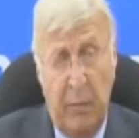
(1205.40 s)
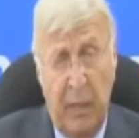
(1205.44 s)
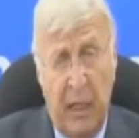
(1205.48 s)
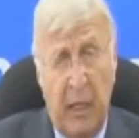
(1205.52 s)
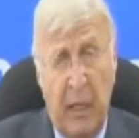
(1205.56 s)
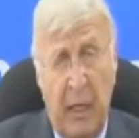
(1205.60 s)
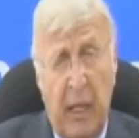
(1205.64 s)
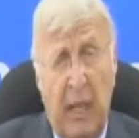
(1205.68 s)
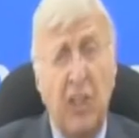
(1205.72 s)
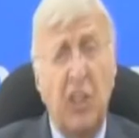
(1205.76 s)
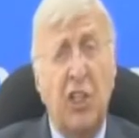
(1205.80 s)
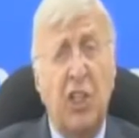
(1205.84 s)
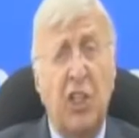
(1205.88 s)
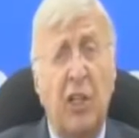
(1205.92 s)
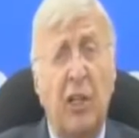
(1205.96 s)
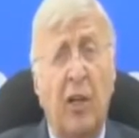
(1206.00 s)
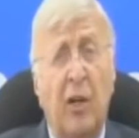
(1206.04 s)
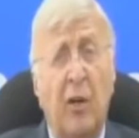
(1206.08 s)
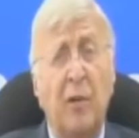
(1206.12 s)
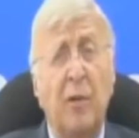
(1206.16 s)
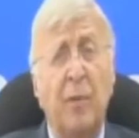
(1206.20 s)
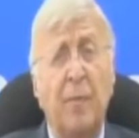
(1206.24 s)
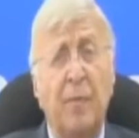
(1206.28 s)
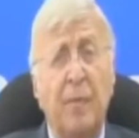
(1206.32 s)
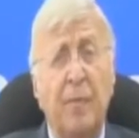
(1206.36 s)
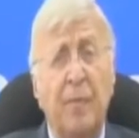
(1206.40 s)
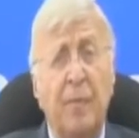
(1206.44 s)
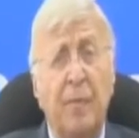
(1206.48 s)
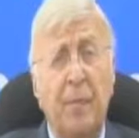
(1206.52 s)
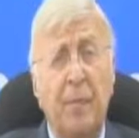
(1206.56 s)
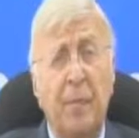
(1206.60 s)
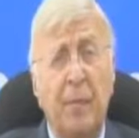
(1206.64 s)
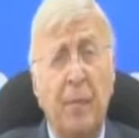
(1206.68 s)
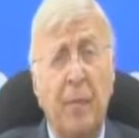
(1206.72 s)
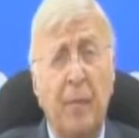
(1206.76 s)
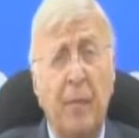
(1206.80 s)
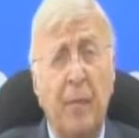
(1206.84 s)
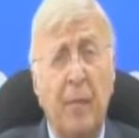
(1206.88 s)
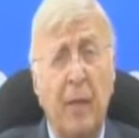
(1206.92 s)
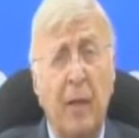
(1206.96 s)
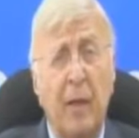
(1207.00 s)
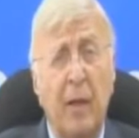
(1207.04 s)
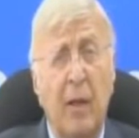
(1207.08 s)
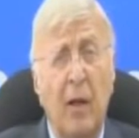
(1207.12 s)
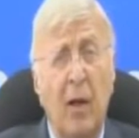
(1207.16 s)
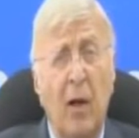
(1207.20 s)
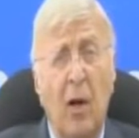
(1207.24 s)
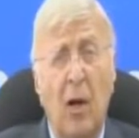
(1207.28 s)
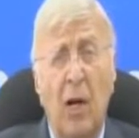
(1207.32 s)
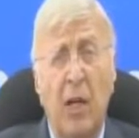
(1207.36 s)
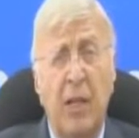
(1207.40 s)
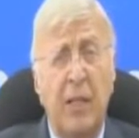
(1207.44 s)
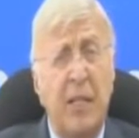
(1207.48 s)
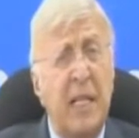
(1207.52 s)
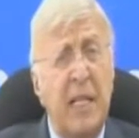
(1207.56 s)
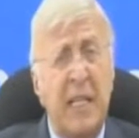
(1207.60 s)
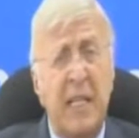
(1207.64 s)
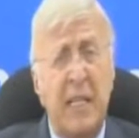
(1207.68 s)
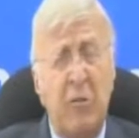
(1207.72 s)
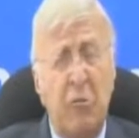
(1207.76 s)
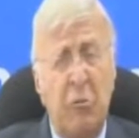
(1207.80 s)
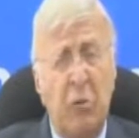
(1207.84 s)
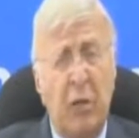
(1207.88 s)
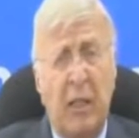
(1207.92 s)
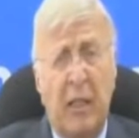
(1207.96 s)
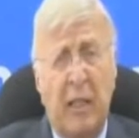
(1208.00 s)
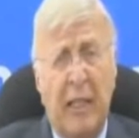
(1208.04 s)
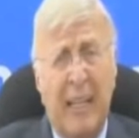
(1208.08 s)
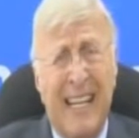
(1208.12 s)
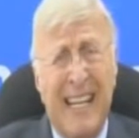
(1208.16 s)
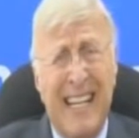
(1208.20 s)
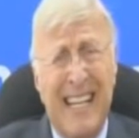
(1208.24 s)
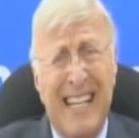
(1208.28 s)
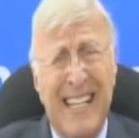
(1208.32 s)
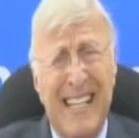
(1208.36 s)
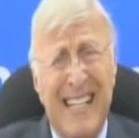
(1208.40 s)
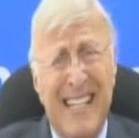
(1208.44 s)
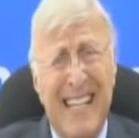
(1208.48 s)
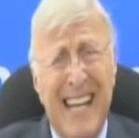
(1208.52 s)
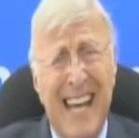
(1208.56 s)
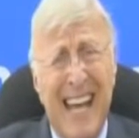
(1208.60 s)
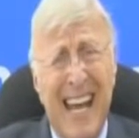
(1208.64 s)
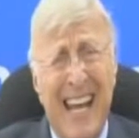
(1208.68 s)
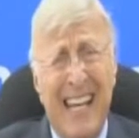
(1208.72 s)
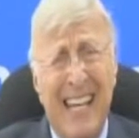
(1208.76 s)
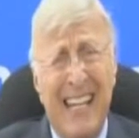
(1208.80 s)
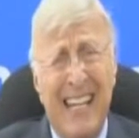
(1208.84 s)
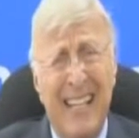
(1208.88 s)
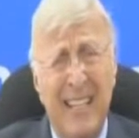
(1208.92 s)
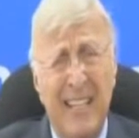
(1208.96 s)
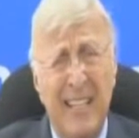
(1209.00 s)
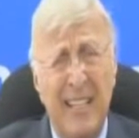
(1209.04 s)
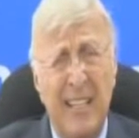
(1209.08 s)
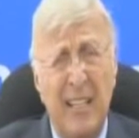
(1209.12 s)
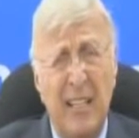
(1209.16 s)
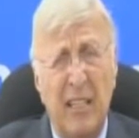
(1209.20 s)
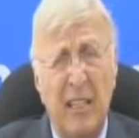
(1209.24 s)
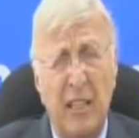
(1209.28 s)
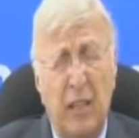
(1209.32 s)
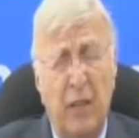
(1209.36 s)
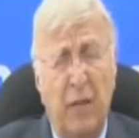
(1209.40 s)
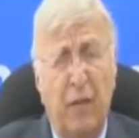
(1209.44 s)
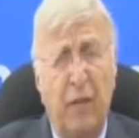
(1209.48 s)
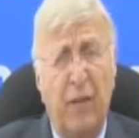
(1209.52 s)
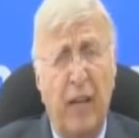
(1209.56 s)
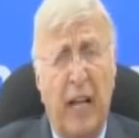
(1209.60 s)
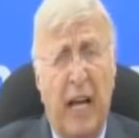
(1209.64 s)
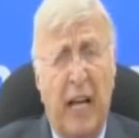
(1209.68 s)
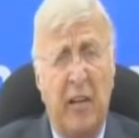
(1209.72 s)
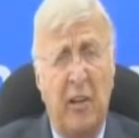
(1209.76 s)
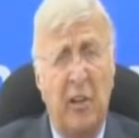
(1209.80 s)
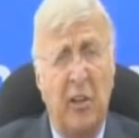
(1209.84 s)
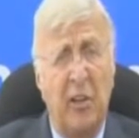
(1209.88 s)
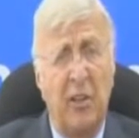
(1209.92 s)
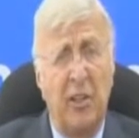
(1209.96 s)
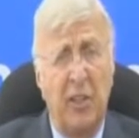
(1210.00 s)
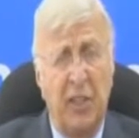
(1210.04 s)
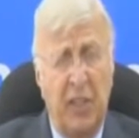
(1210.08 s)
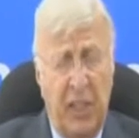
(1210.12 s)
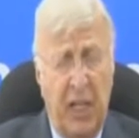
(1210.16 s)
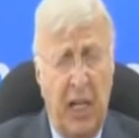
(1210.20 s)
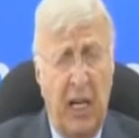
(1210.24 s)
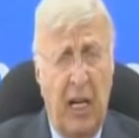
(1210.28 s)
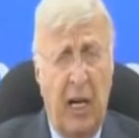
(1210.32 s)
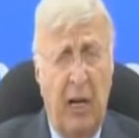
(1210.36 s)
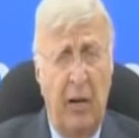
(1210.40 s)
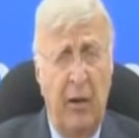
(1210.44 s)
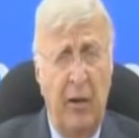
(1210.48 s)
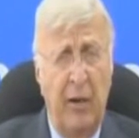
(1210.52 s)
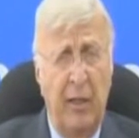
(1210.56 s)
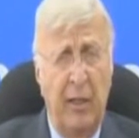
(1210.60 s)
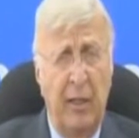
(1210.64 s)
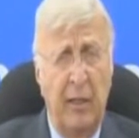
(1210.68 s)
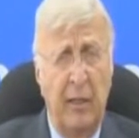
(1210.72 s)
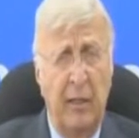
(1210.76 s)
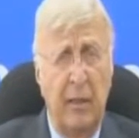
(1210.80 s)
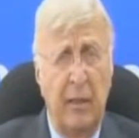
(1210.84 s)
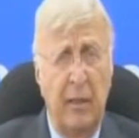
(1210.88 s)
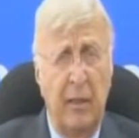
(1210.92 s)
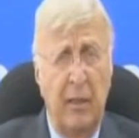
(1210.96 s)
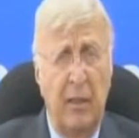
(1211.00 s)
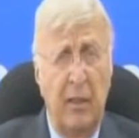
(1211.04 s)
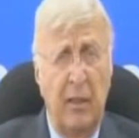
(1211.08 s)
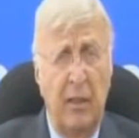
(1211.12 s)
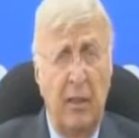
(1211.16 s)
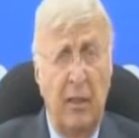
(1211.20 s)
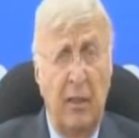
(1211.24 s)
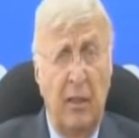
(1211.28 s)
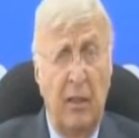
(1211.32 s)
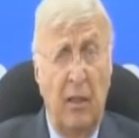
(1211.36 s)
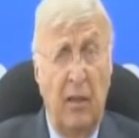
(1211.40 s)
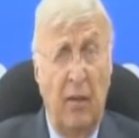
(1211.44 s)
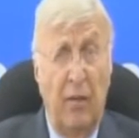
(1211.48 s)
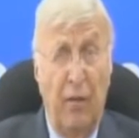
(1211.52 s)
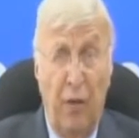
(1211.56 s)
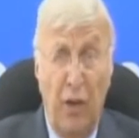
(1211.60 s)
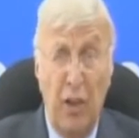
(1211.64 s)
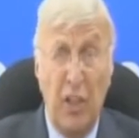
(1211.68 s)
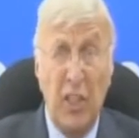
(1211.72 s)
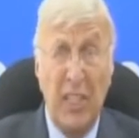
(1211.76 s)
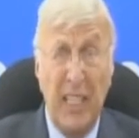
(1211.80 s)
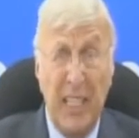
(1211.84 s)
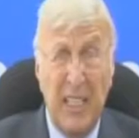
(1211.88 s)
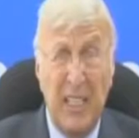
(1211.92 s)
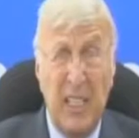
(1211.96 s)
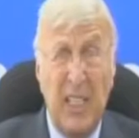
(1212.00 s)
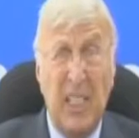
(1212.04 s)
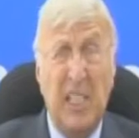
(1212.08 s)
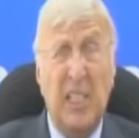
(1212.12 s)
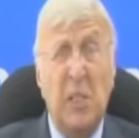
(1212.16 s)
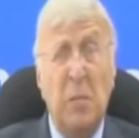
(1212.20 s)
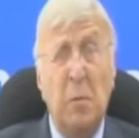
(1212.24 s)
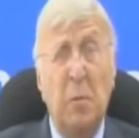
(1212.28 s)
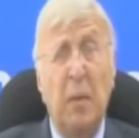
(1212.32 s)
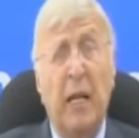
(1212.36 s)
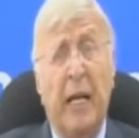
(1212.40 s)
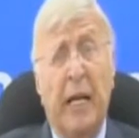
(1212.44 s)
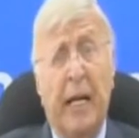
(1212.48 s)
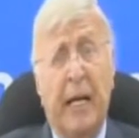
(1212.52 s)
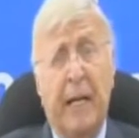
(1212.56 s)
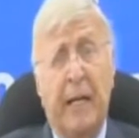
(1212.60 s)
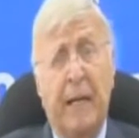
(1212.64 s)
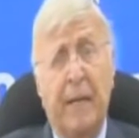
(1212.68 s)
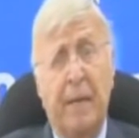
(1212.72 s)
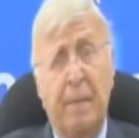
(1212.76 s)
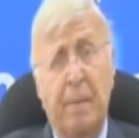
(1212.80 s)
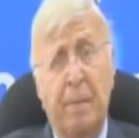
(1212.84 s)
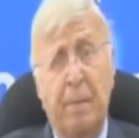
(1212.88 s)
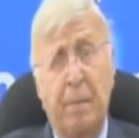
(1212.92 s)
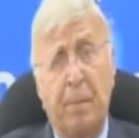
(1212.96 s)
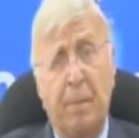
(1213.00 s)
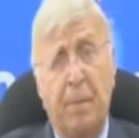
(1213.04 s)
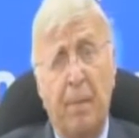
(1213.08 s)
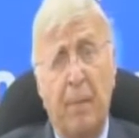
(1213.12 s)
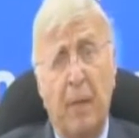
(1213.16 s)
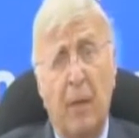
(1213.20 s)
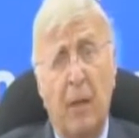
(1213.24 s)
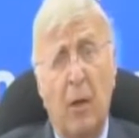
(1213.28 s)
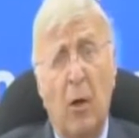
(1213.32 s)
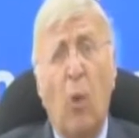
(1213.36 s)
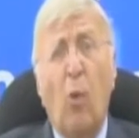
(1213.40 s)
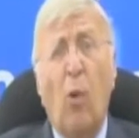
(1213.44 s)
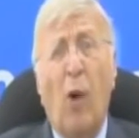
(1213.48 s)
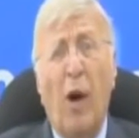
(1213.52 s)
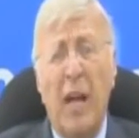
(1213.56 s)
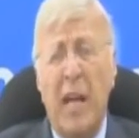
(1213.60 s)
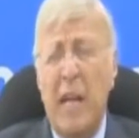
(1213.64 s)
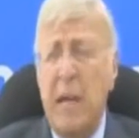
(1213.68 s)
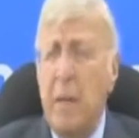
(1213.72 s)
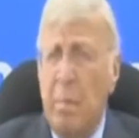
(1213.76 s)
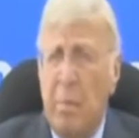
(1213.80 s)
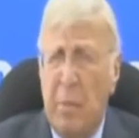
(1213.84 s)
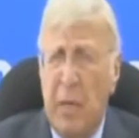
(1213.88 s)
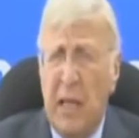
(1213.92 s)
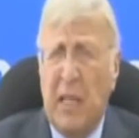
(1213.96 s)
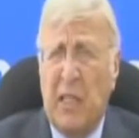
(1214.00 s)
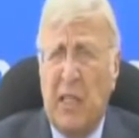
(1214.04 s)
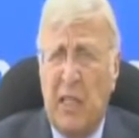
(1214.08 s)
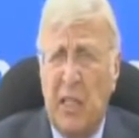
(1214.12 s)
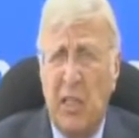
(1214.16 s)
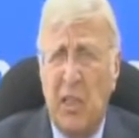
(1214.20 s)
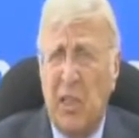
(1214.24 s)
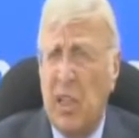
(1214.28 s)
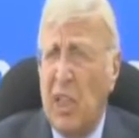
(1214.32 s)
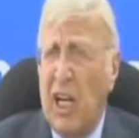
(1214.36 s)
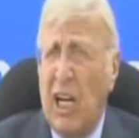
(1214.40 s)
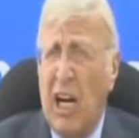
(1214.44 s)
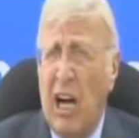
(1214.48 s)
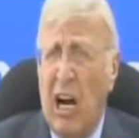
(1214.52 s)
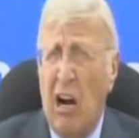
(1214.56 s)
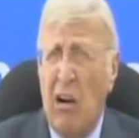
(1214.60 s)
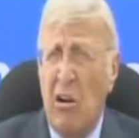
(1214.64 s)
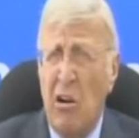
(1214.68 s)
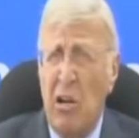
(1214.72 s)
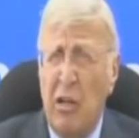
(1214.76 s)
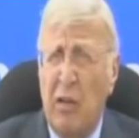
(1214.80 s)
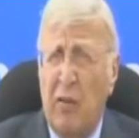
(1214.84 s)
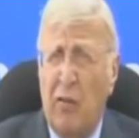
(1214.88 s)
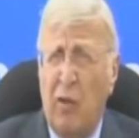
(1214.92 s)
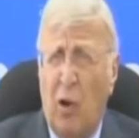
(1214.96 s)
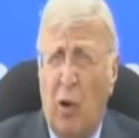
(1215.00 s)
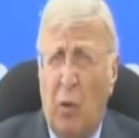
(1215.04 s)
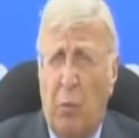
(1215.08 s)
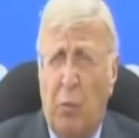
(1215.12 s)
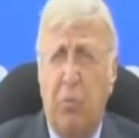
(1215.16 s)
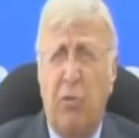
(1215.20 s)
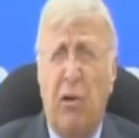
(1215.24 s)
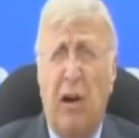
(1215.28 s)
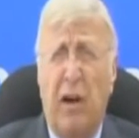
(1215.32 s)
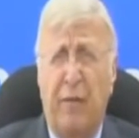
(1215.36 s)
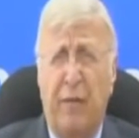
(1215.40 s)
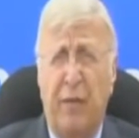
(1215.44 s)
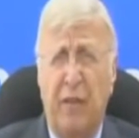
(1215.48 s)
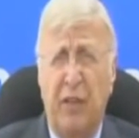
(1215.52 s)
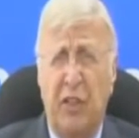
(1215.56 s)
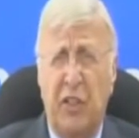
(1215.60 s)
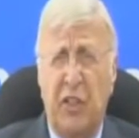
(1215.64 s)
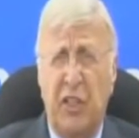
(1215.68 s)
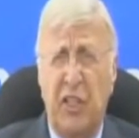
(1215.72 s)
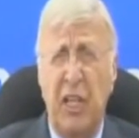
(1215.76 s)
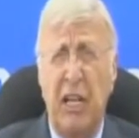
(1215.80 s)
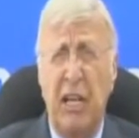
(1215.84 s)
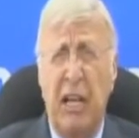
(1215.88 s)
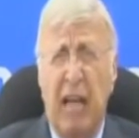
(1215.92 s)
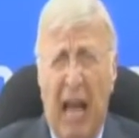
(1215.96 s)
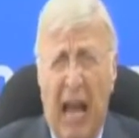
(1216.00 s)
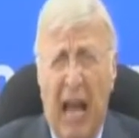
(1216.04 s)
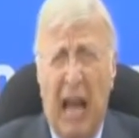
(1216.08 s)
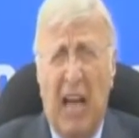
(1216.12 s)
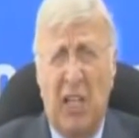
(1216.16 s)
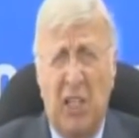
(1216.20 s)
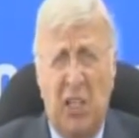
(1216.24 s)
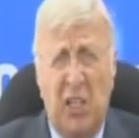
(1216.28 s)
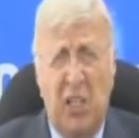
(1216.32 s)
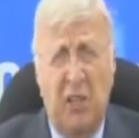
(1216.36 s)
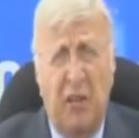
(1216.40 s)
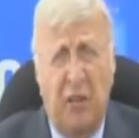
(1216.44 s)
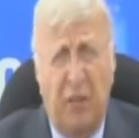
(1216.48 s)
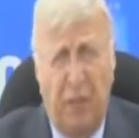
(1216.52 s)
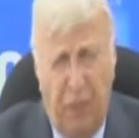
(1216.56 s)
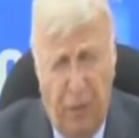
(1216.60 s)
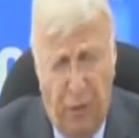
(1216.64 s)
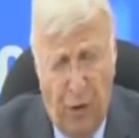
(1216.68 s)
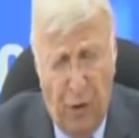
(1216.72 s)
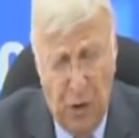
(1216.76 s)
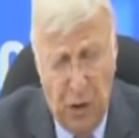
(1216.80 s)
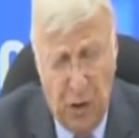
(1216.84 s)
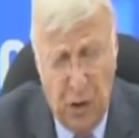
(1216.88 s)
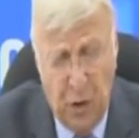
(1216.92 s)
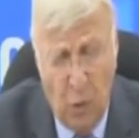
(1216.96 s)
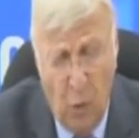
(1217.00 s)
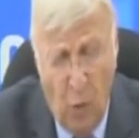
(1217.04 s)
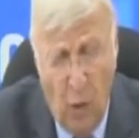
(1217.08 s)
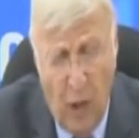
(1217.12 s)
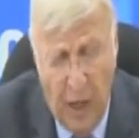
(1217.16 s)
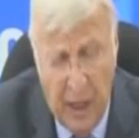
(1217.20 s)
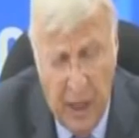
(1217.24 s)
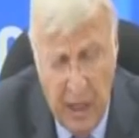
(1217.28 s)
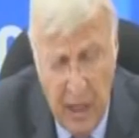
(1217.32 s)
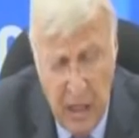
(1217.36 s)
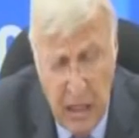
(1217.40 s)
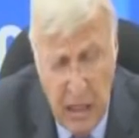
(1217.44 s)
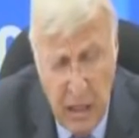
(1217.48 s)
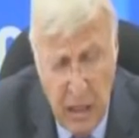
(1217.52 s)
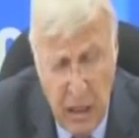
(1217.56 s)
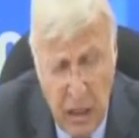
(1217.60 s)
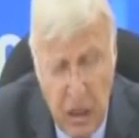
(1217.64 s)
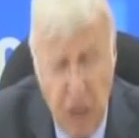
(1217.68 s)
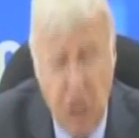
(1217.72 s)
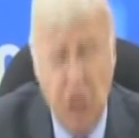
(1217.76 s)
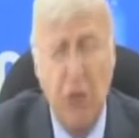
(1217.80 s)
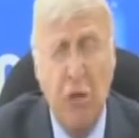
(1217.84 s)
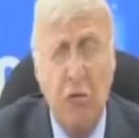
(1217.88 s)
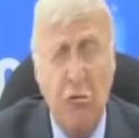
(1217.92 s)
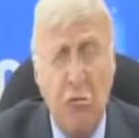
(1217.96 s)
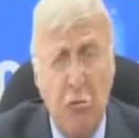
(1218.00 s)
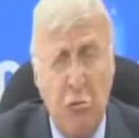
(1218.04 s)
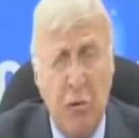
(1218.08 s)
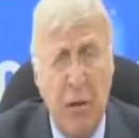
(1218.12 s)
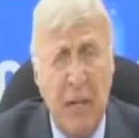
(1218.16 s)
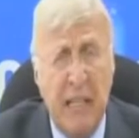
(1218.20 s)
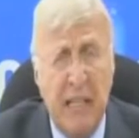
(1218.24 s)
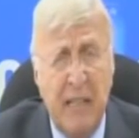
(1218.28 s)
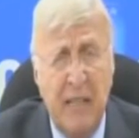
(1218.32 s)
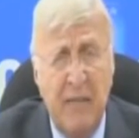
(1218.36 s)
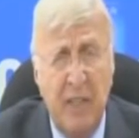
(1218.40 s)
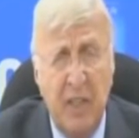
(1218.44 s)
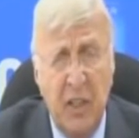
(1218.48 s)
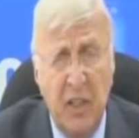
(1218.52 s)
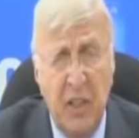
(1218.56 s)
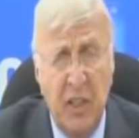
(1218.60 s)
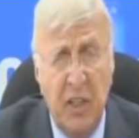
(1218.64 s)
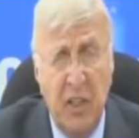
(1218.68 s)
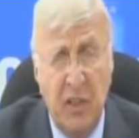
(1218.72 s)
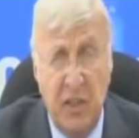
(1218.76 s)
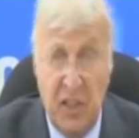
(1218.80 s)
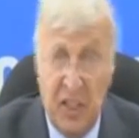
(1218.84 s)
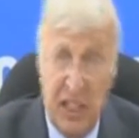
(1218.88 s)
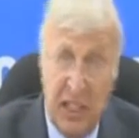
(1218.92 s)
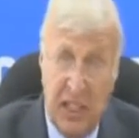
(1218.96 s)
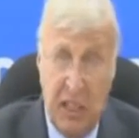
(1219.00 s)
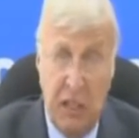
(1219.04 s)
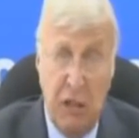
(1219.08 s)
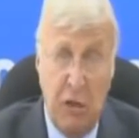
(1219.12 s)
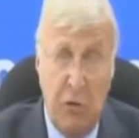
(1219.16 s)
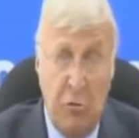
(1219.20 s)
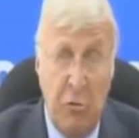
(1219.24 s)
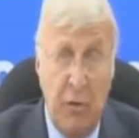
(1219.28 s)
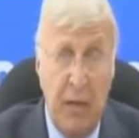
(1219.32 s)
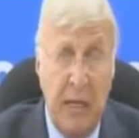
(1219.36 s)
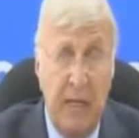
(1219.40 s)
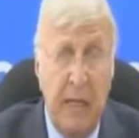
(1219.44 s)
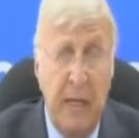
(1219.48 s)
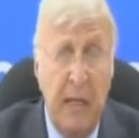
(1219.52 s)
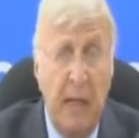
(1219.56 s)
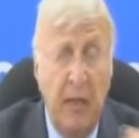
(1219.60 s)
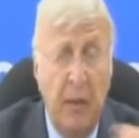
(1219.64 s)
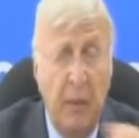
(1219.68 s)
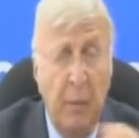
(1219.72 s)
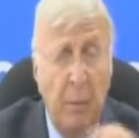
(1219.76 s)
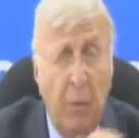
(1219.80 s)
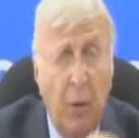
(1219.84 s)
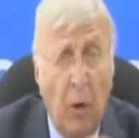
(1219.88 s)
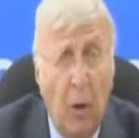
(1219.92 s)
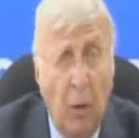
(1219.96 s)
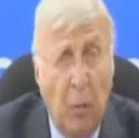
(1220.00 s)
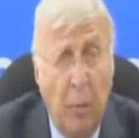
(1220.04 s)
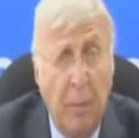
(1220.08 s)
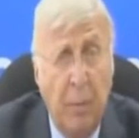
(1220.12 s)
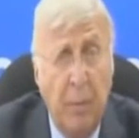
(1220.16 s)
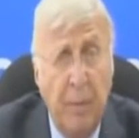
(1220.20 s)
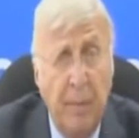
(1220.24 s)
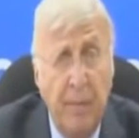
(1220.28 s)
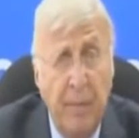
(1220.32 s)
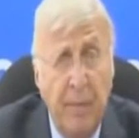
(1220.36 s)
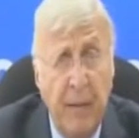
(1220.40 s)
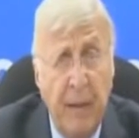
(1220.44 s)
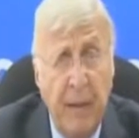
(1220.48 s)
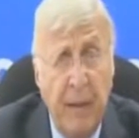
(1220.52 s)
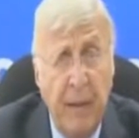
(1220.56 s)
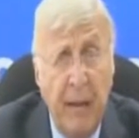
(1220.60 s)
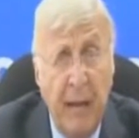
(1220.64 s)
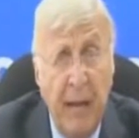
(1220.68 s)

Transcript: But Michelangelo didn't really intend to flatter Zechariah. First, let's explain why he picked Zechariah of all prophets as the first one to greet visitors and to greet the Pope.